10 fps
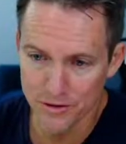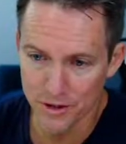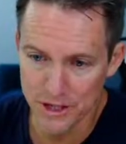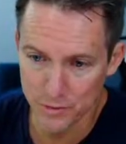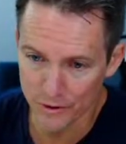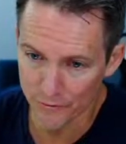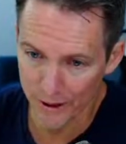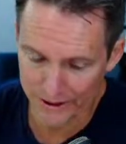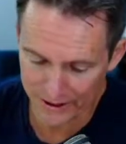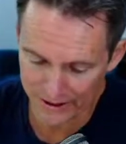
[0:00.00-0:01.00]
So this one
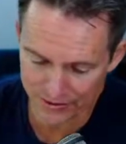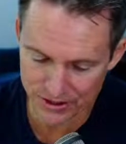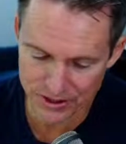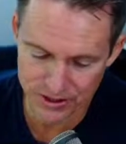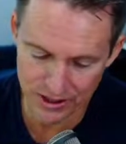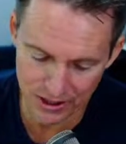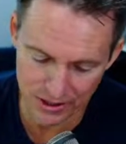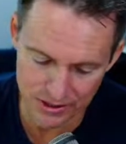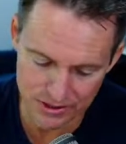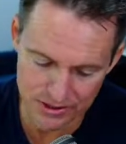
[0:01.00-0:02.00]
right here, this
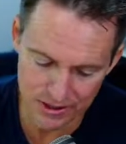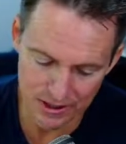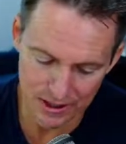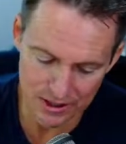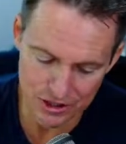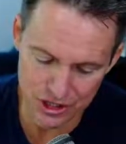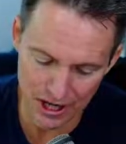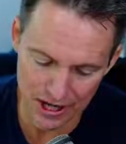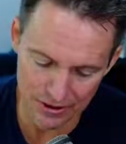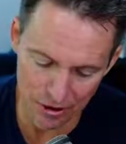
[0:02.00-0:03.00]
is a
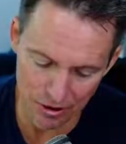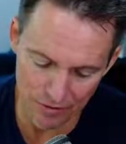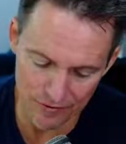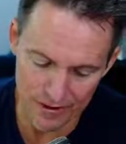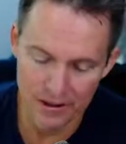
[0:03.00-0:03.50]
chart of